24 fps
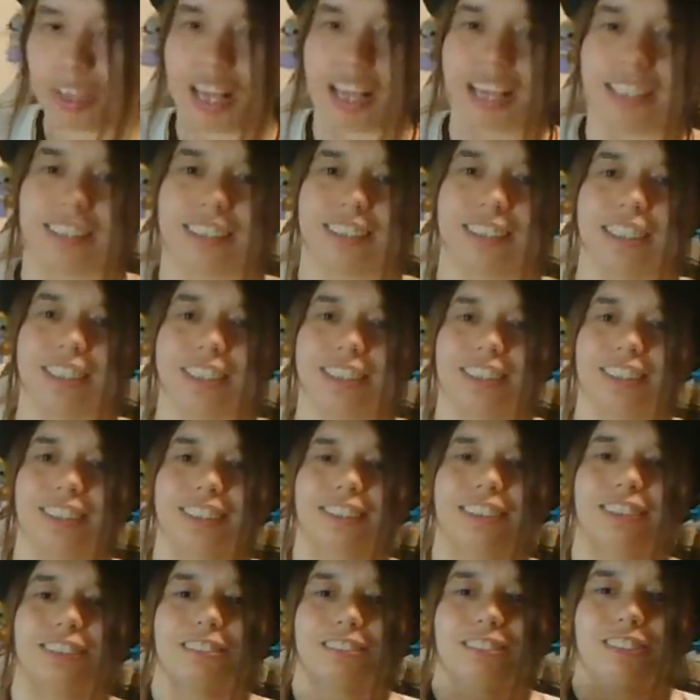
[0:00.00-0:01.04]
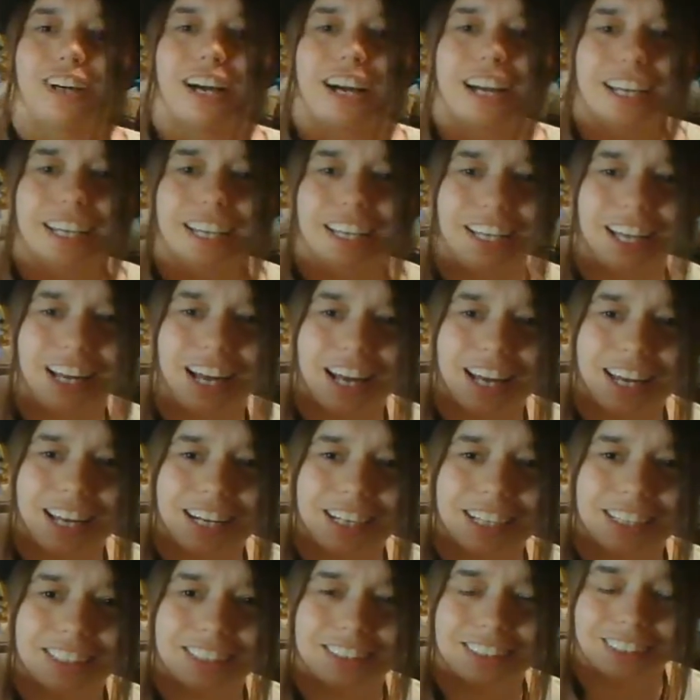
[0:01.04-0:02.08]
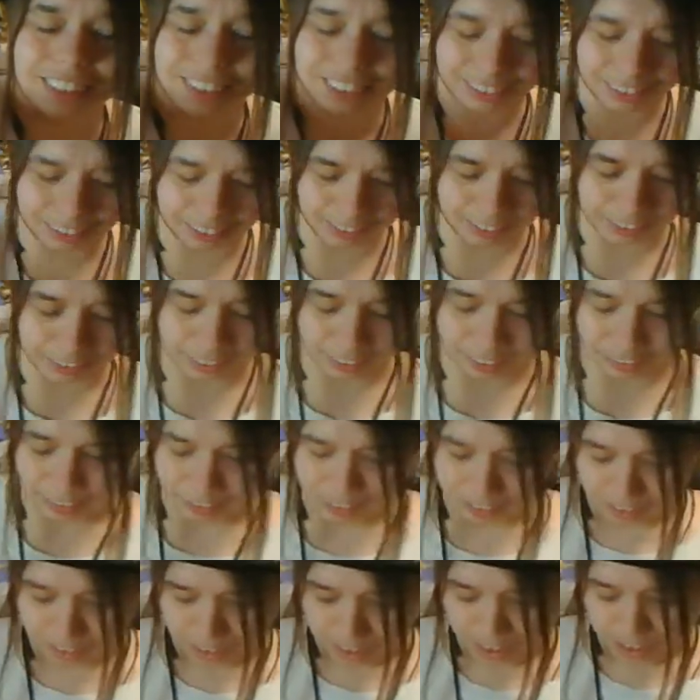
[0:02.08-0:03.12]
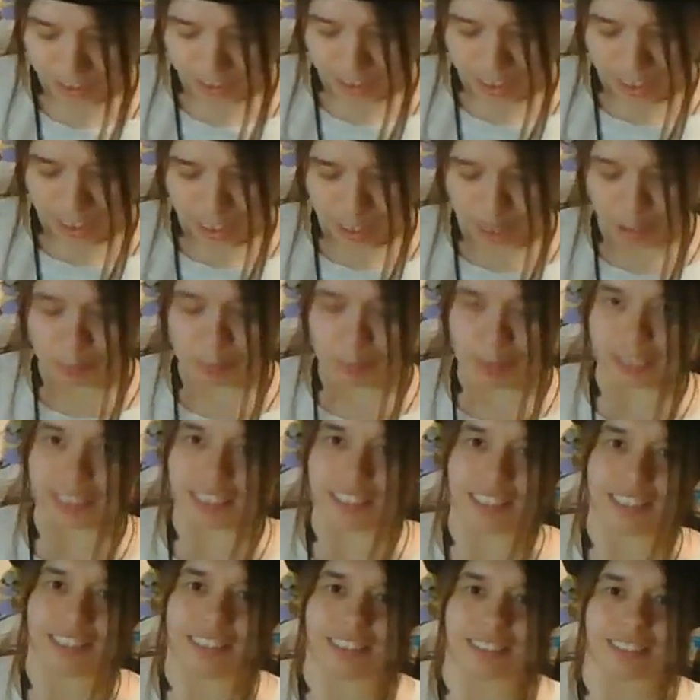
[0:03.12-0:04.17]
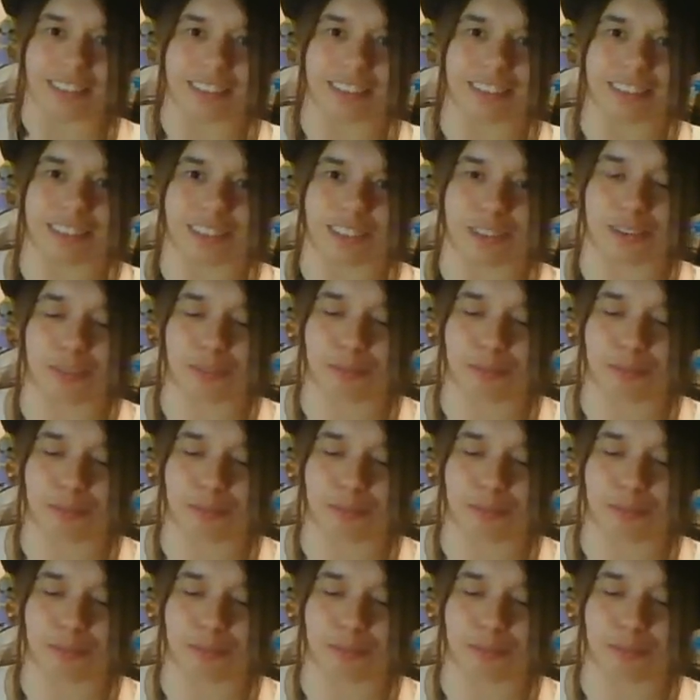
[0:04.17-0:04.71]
I see divine guidance and abundance. So